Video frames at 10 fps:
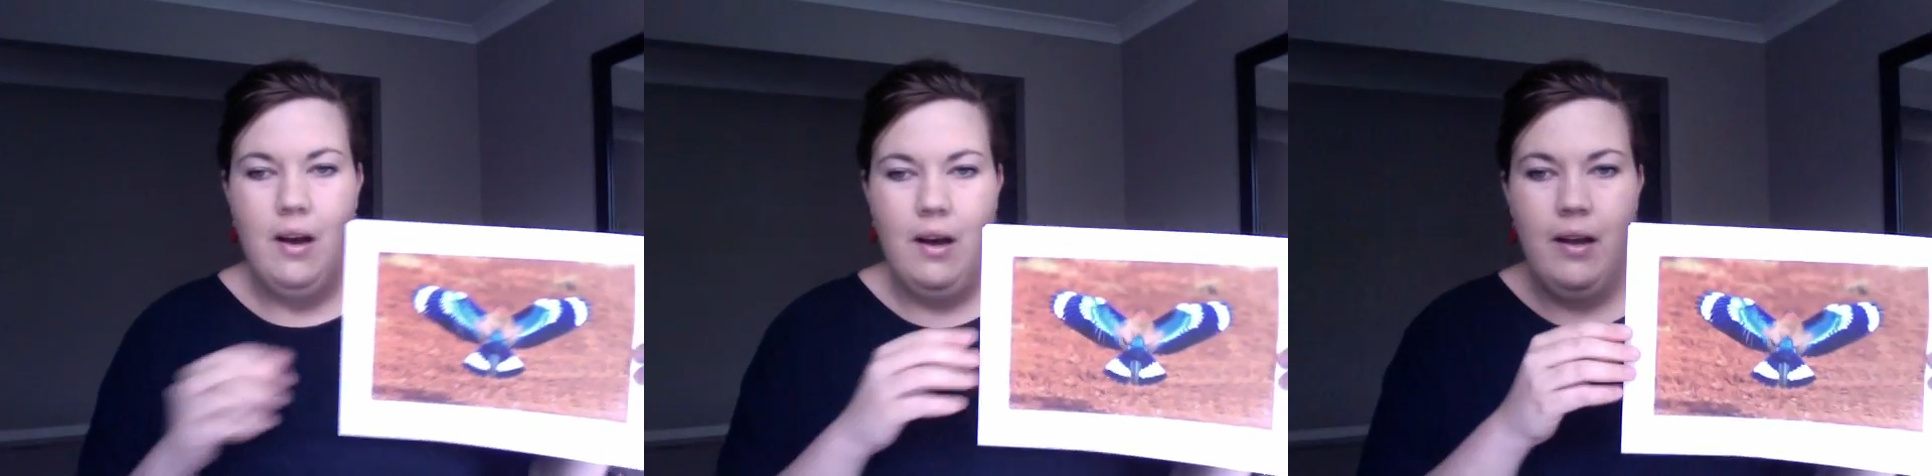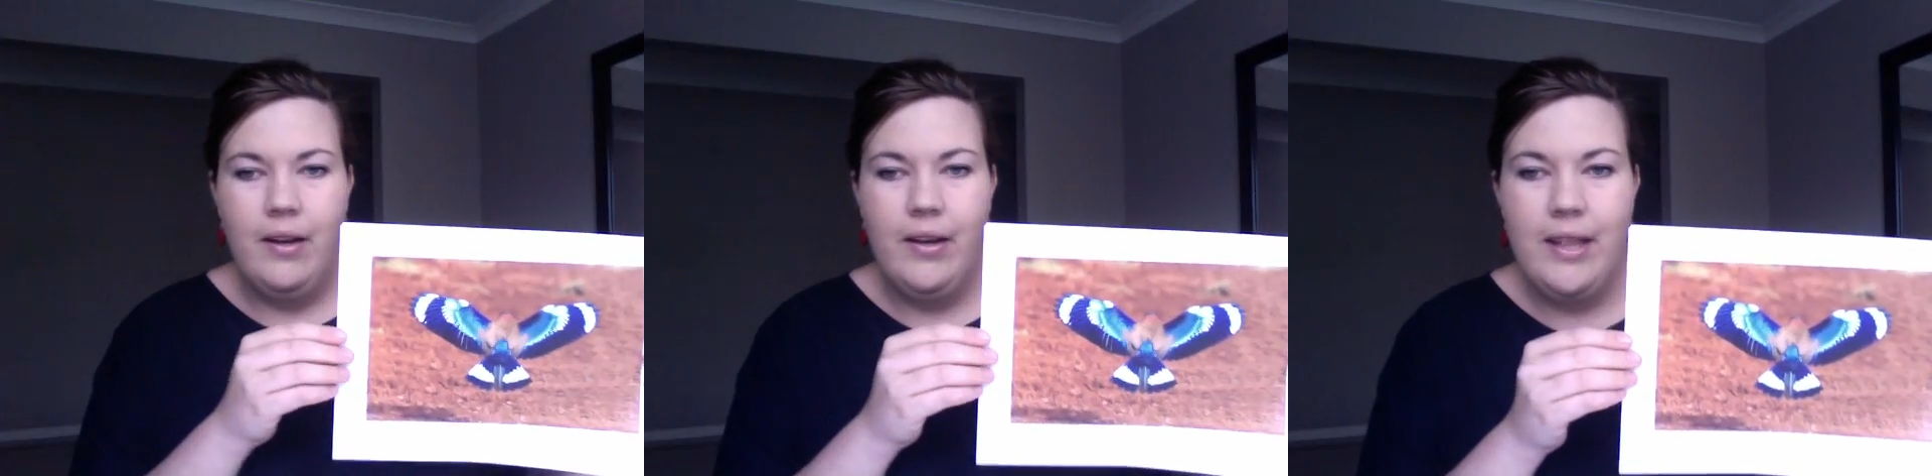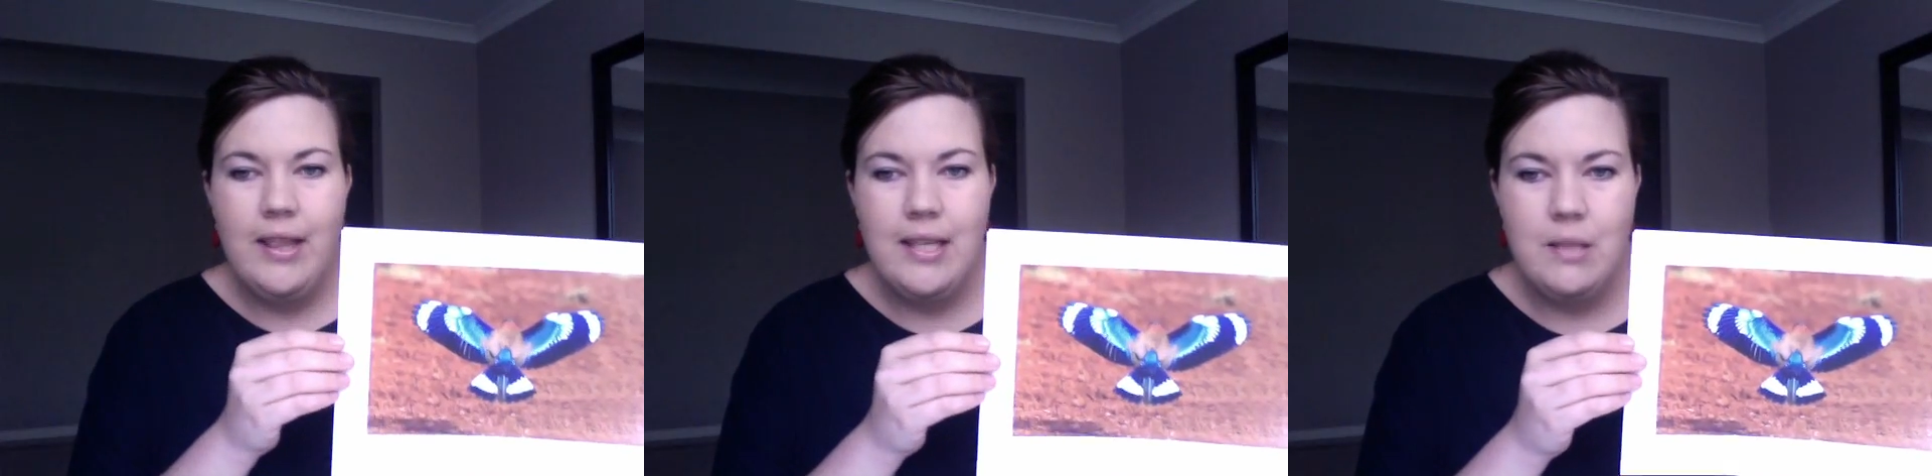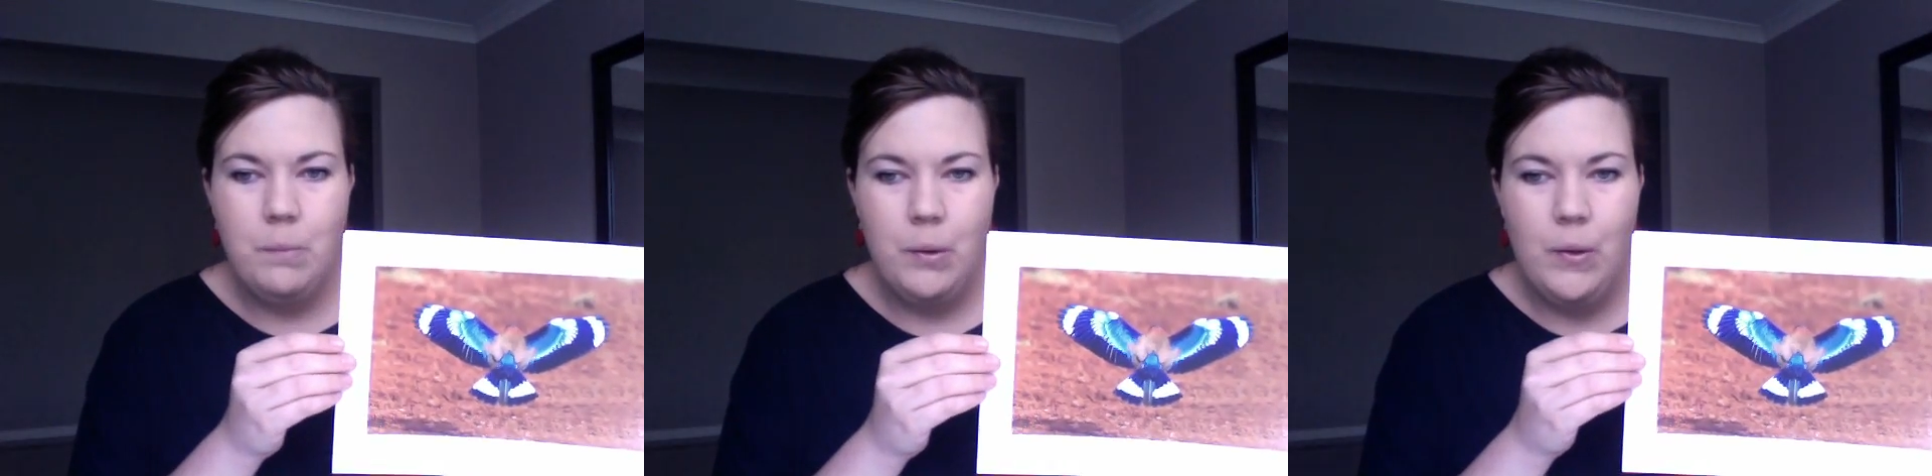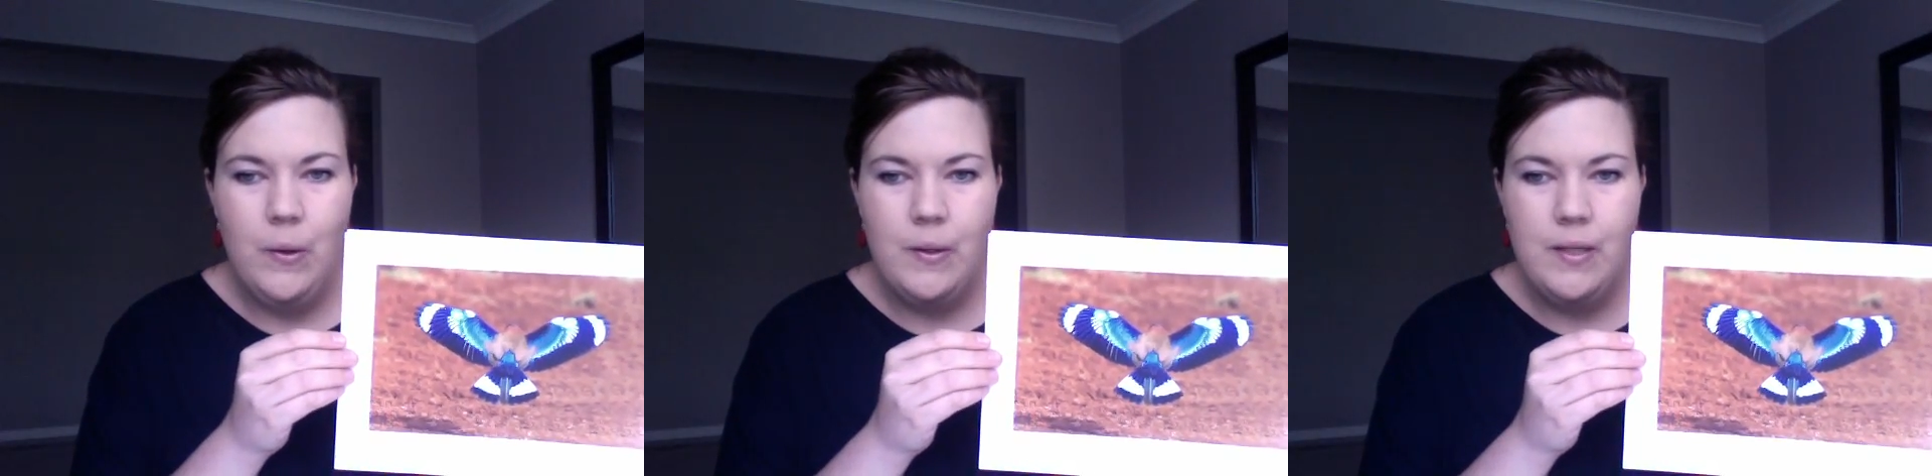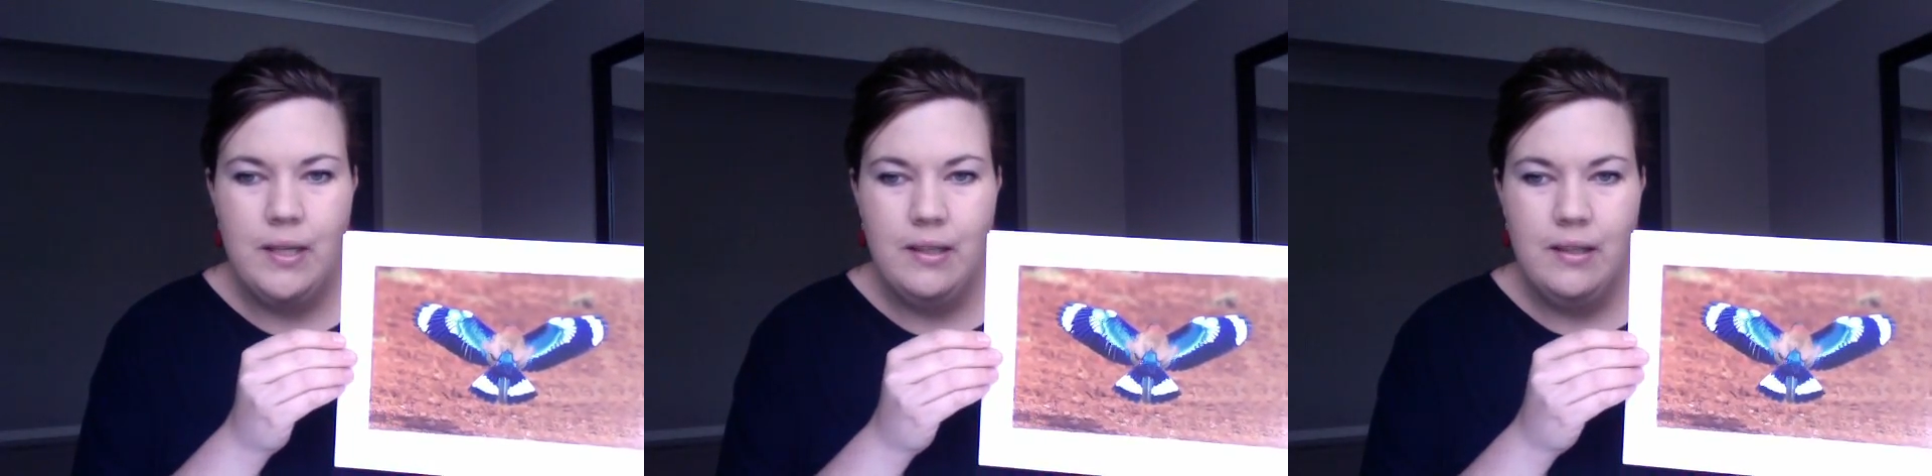Oh, look at this bird.